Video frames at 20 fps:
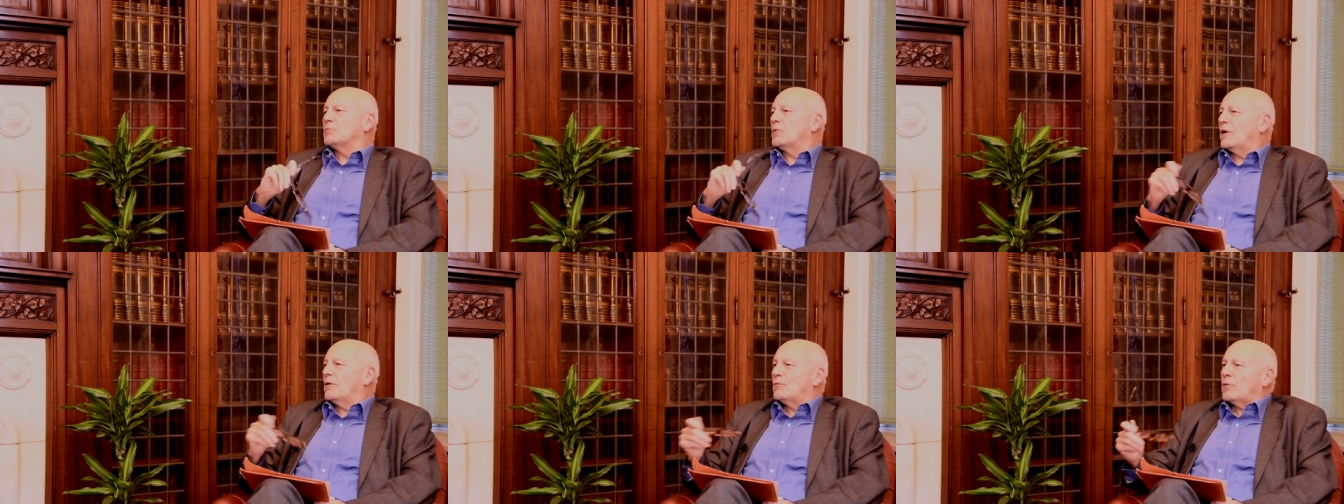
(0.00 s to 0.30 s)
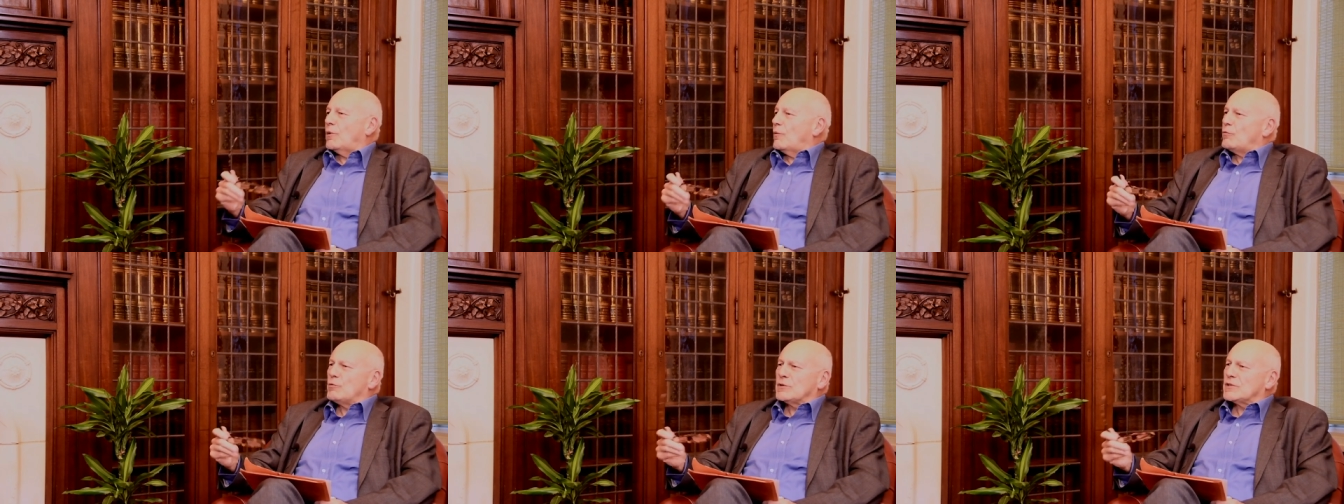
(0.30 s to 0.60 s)
What,
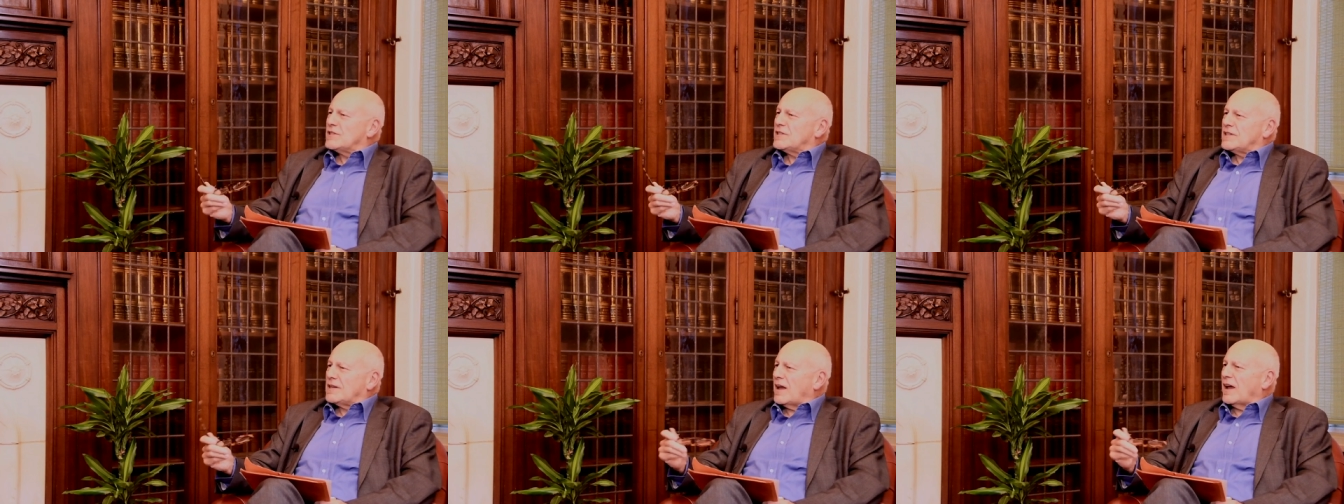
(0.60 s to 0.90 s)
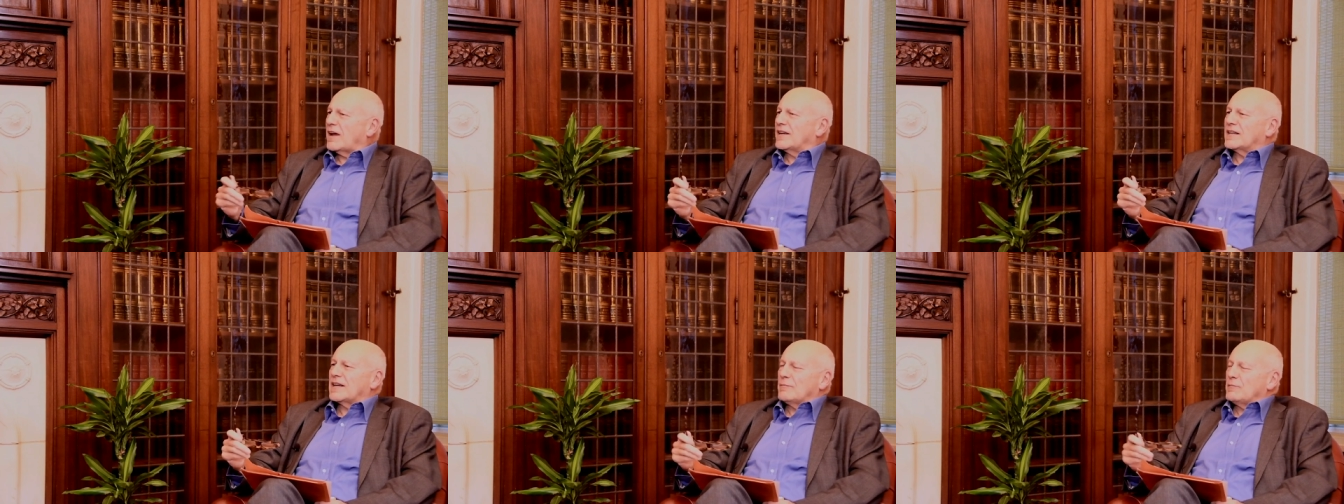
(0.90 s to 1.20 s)
what was it
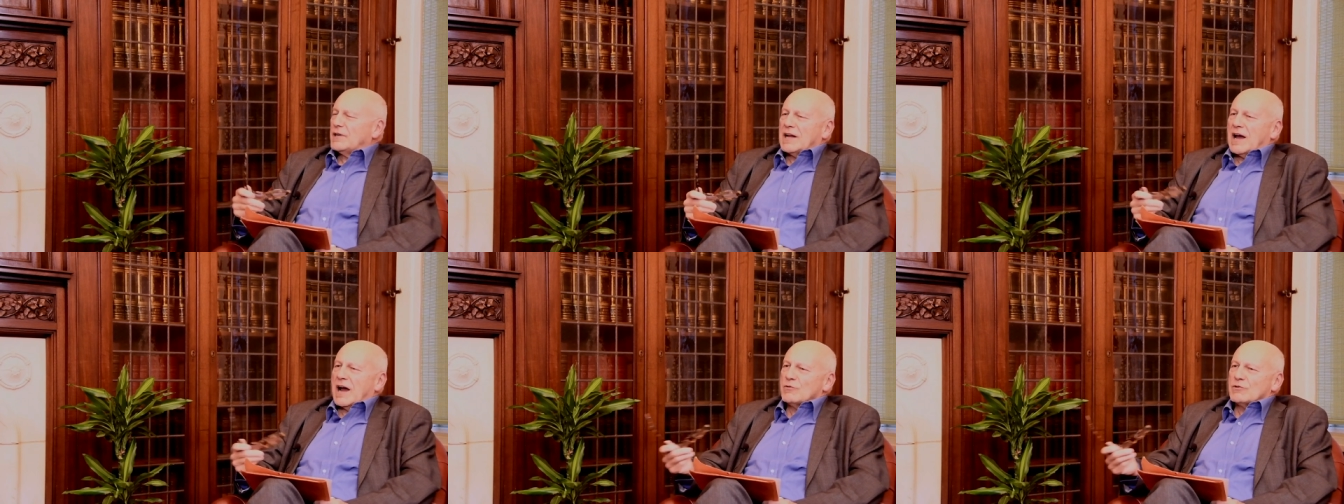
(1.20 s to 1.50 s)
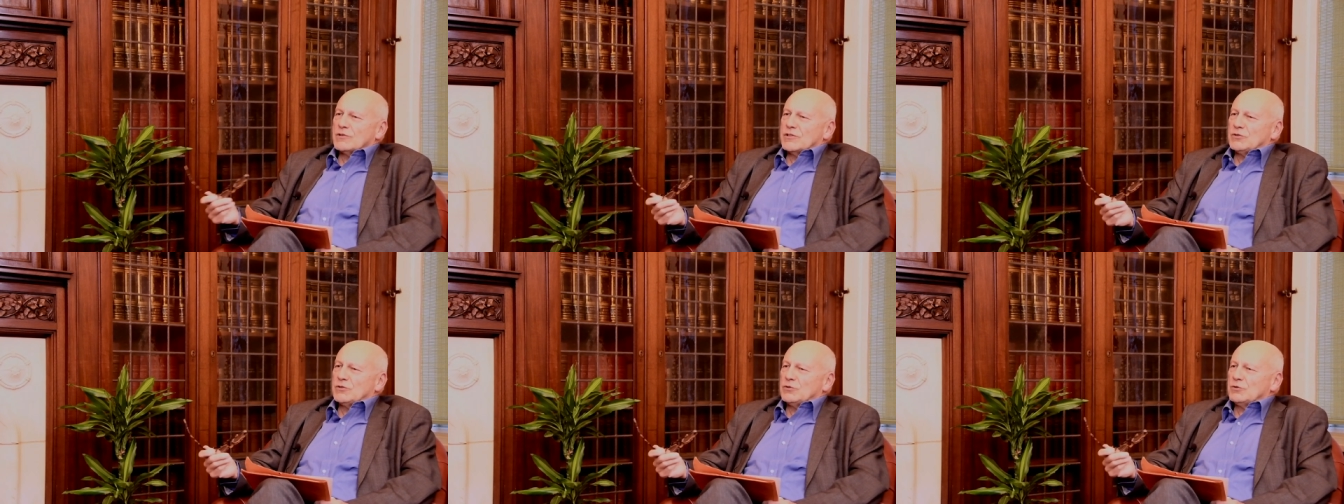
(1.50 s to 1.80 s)
like? I mean, how
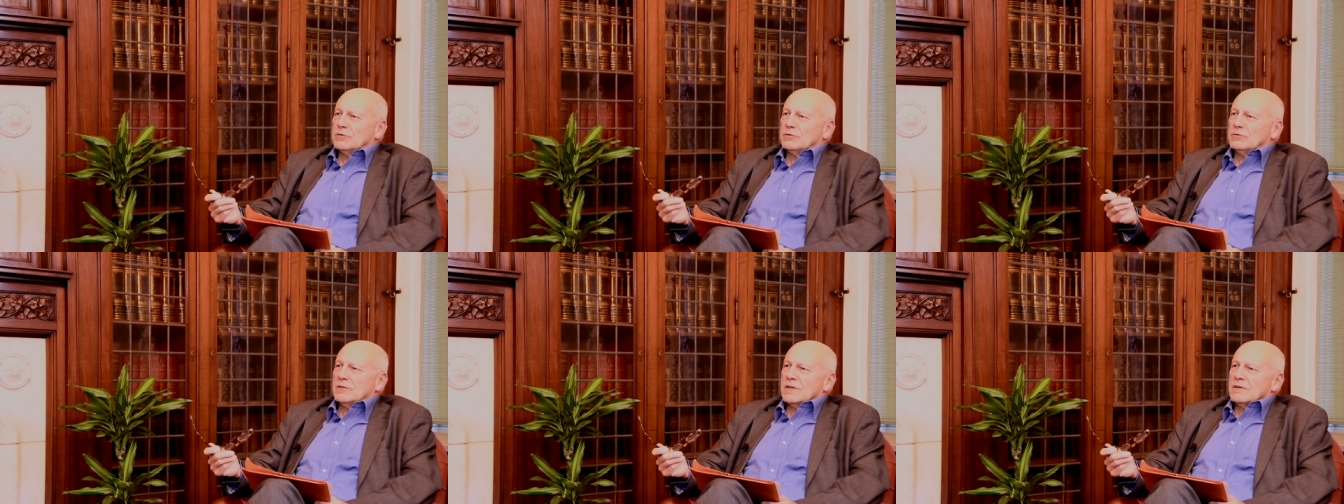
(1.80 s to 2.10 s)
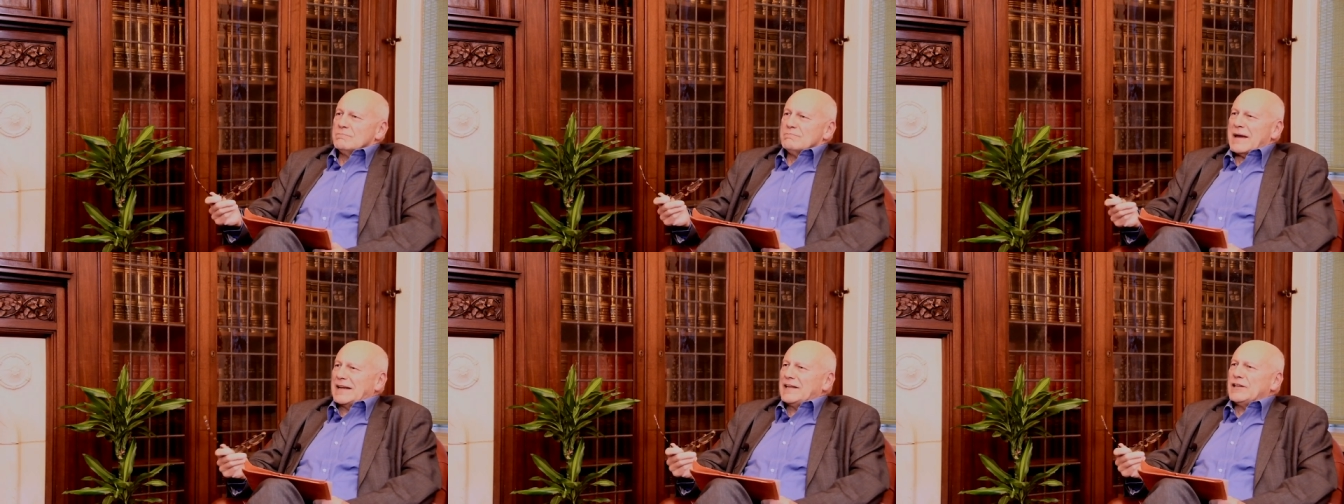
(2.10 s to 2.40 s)
did you
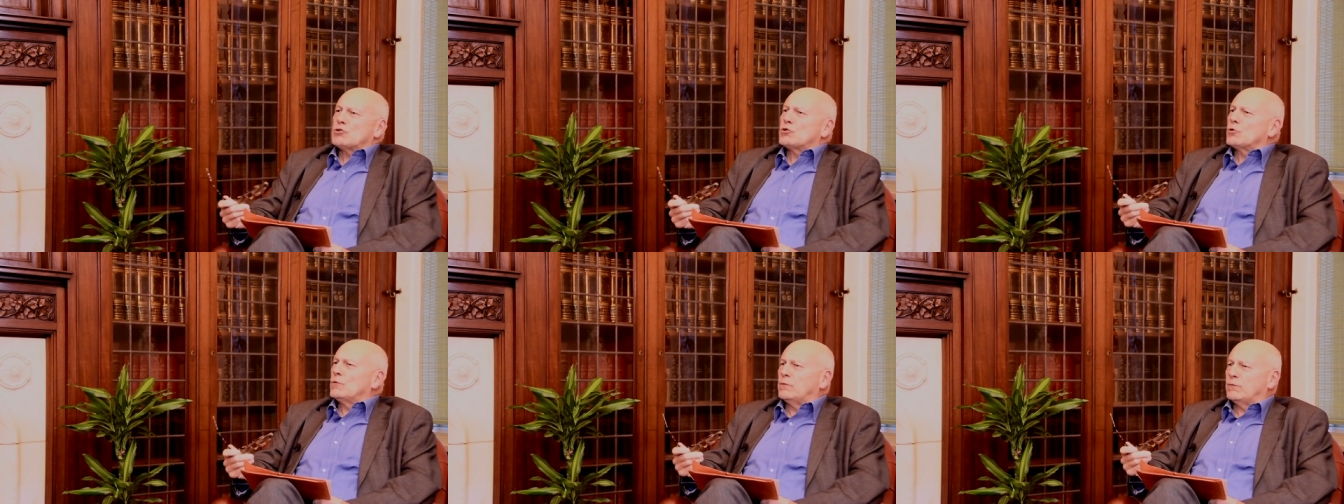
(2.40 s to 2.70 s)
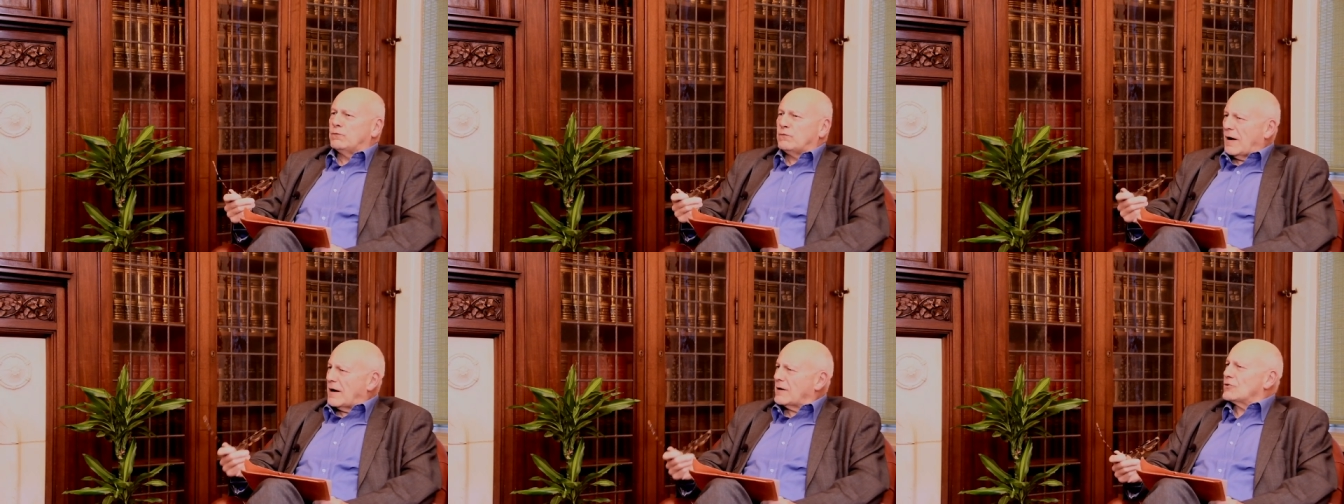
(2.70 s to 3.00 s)
manage to
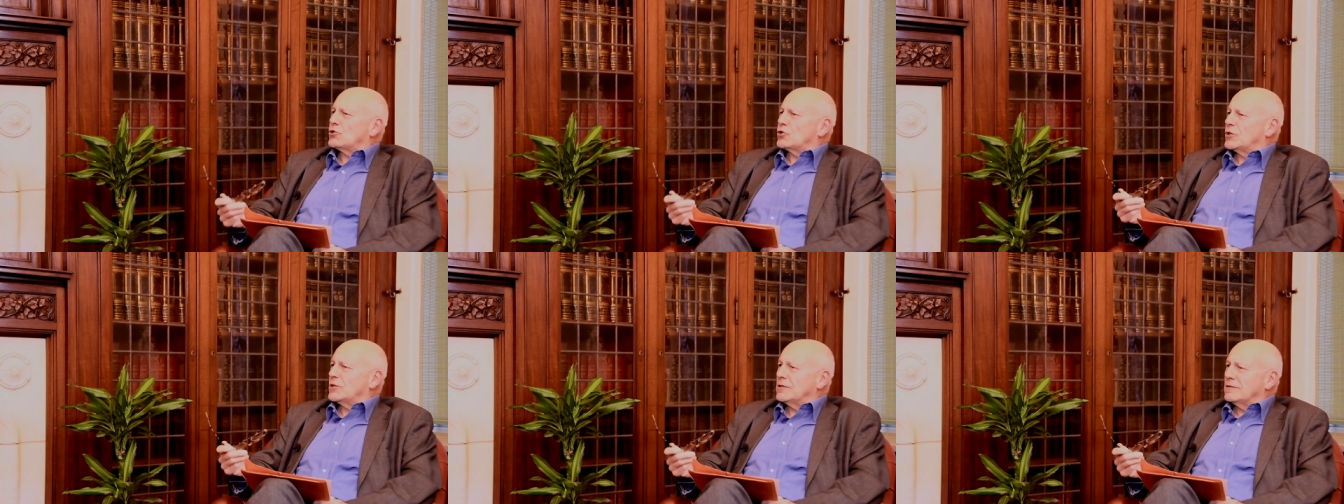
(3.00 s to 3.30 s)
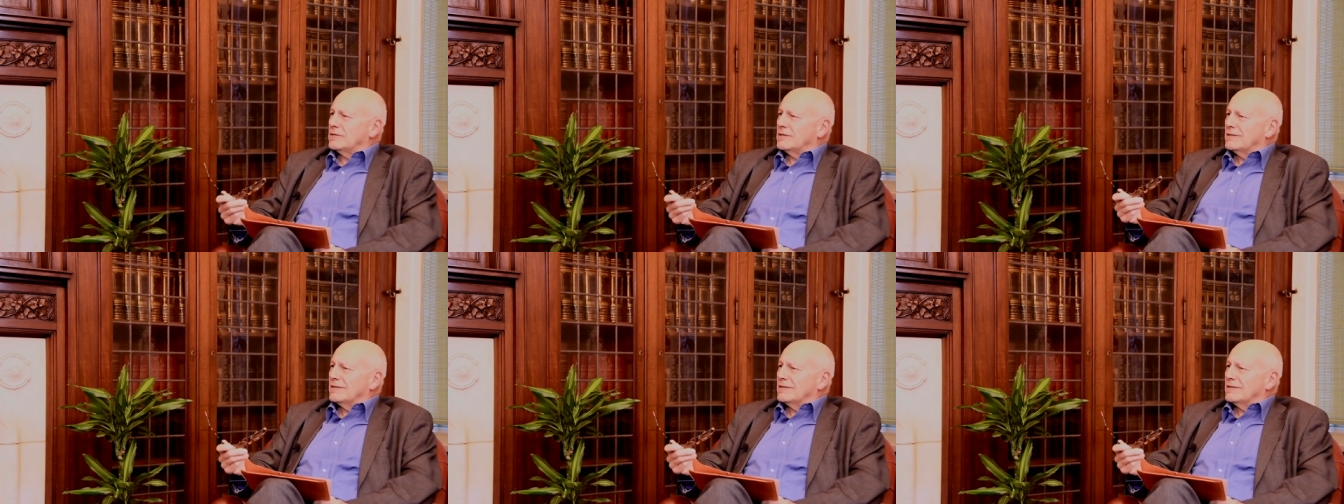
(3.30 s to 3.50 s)
function?